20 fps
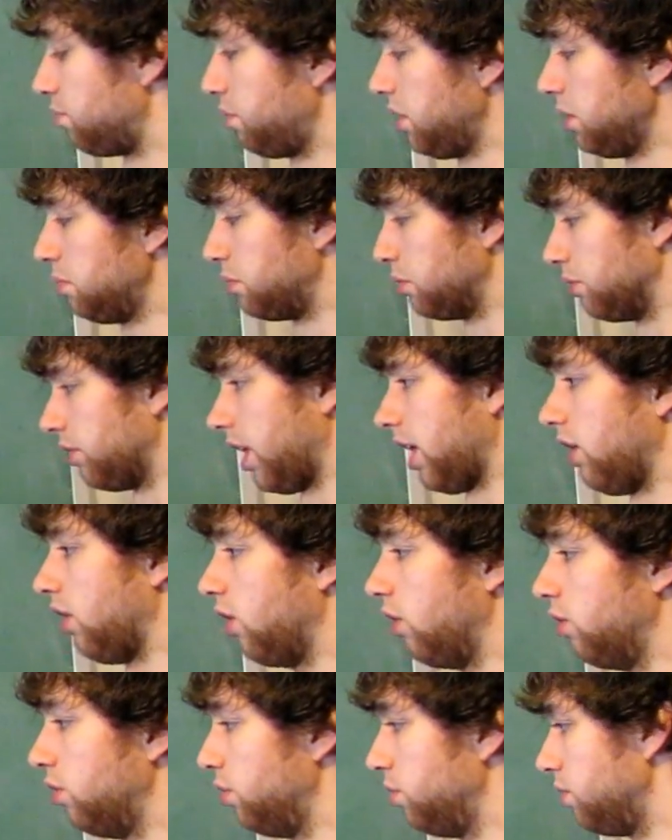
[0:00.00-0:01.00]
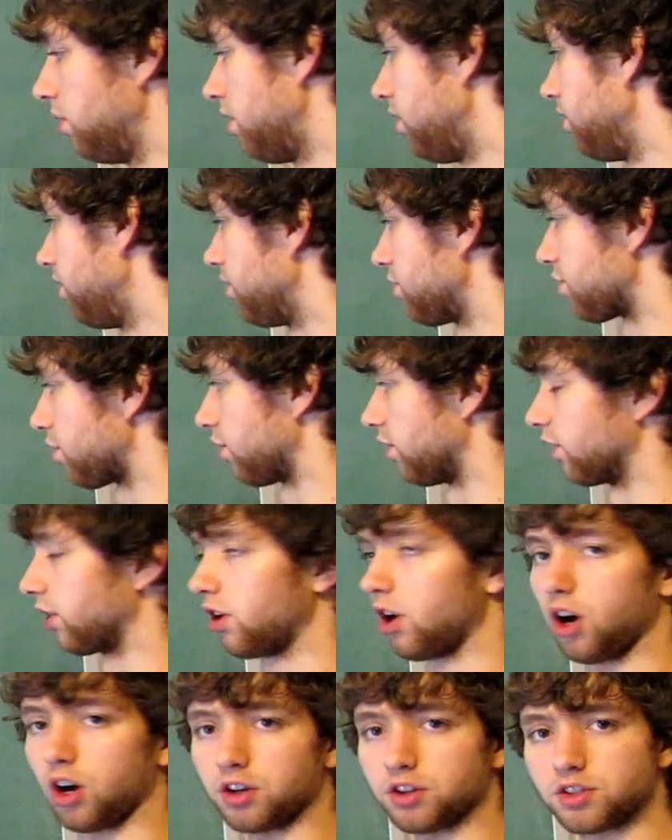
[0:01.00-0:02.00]
the people that own certain
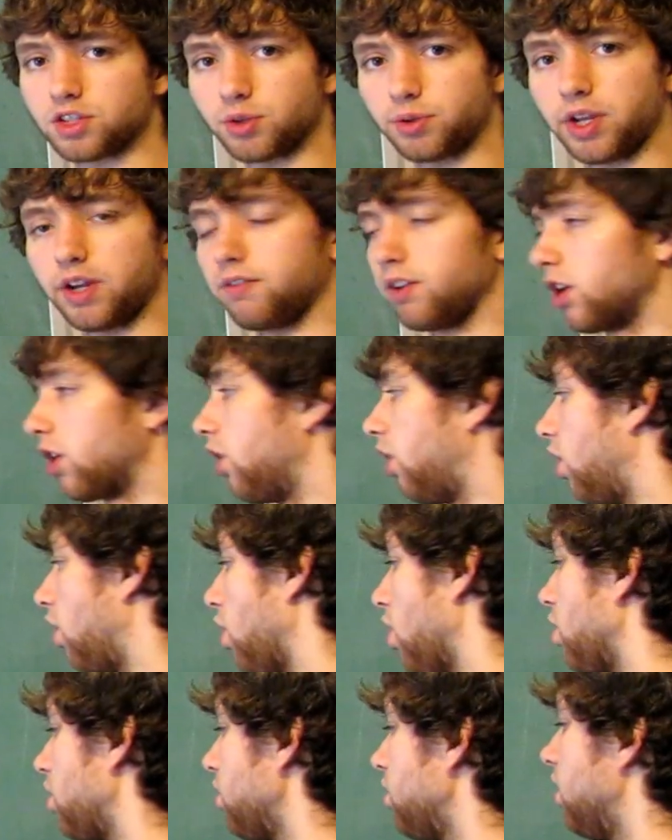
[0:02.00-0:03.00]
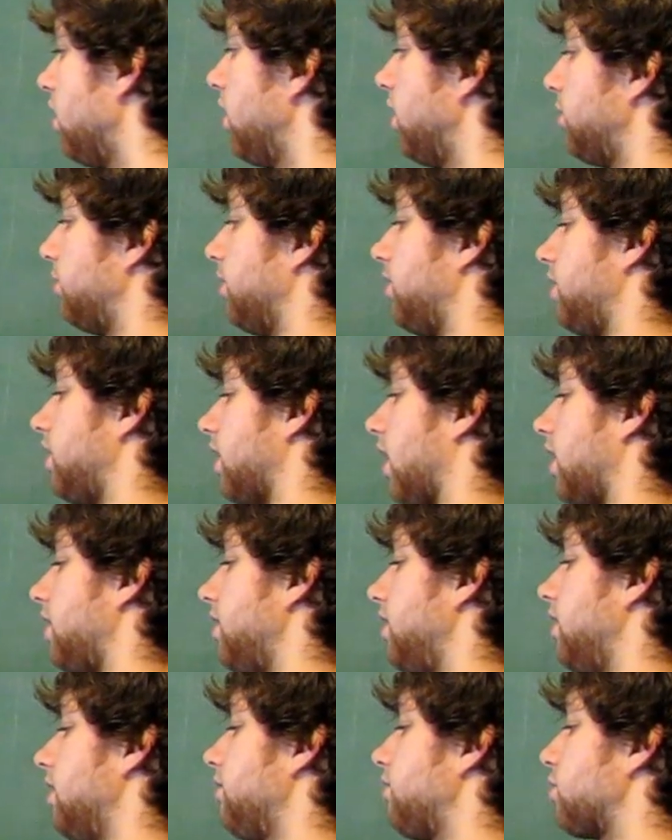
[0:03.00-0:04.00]
cards. So we have a card with the
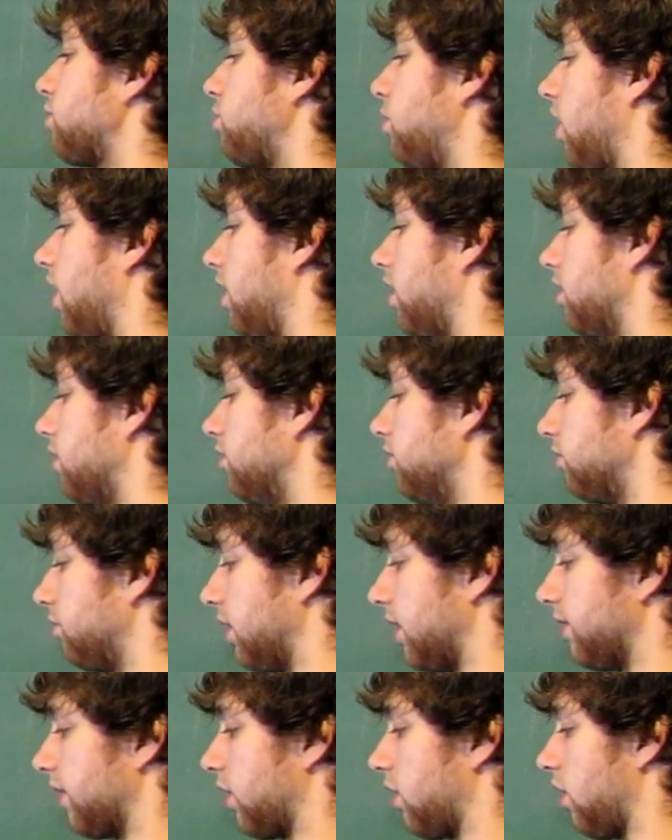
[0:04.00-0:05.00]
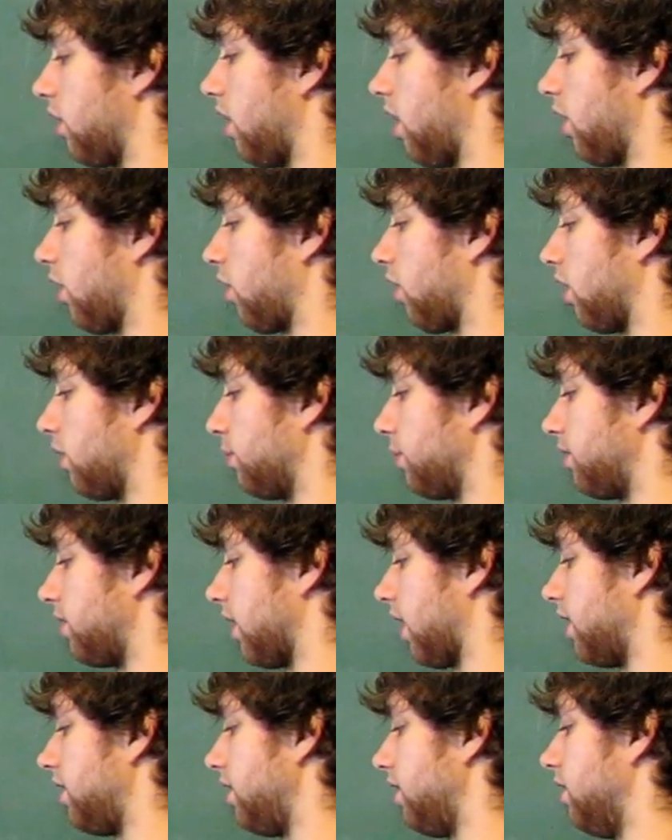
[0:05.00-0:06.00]
ID of 12, we have a, car a card with
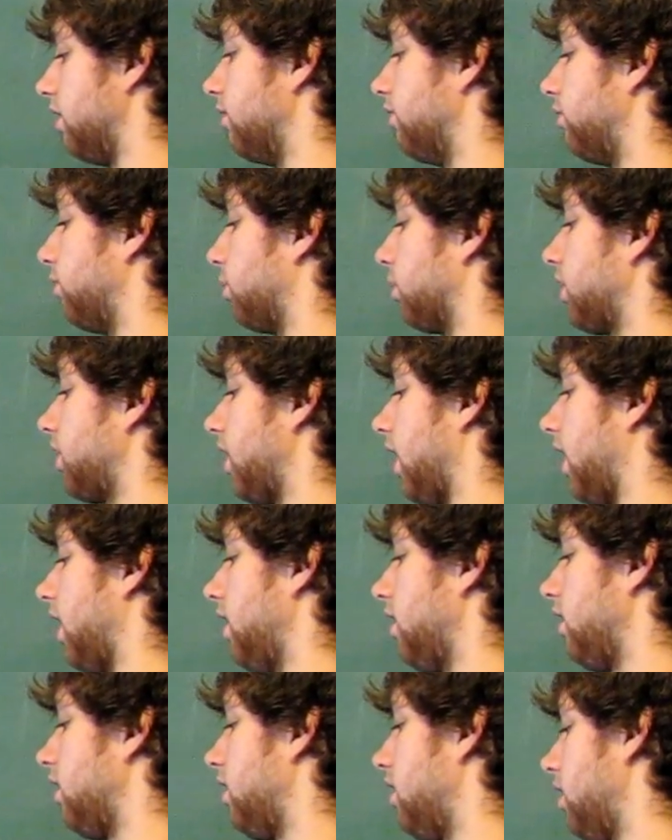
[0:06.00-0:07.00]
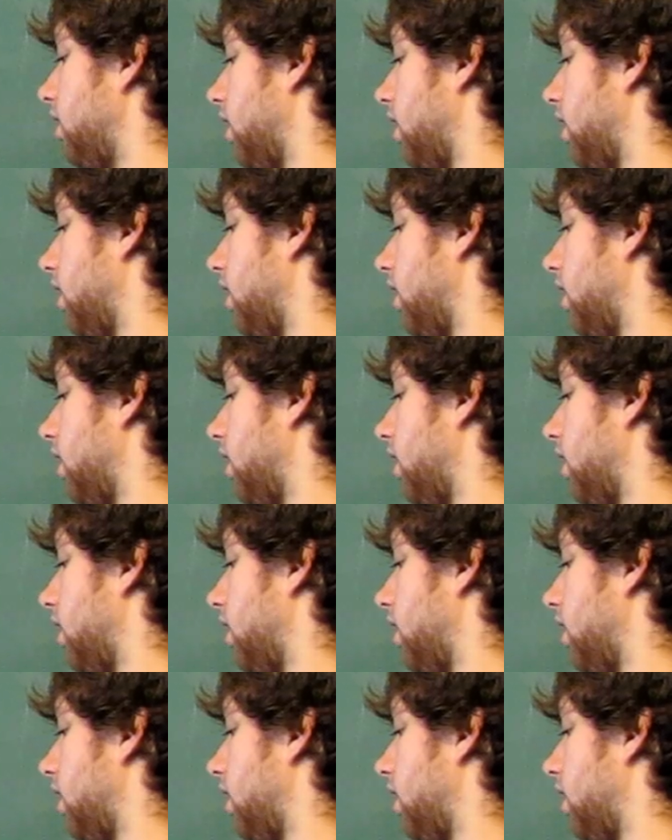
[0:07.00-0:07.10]
the ID of 48,